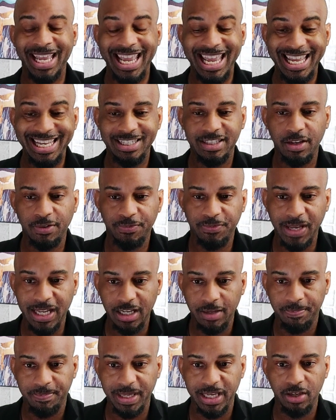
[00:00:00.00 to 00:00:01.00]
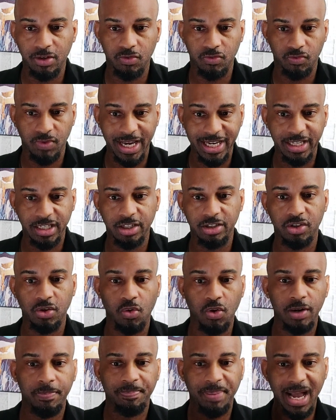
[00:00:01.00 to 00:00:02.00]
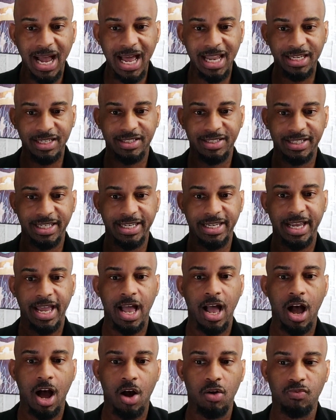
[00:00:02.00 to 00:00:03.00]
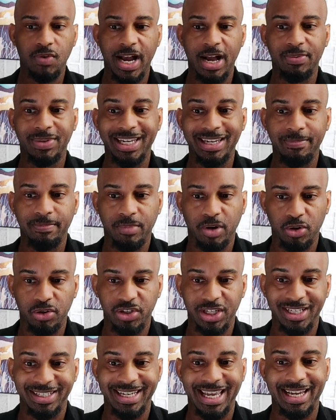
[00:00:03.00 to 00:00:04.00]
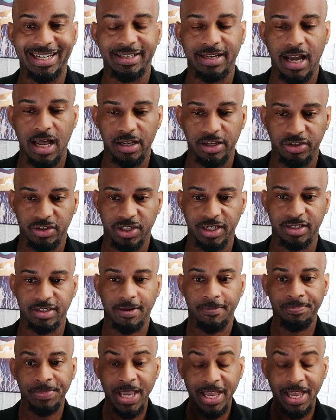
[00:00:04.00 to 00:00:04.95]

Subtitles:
in developing regulatory policy around emerging technologies.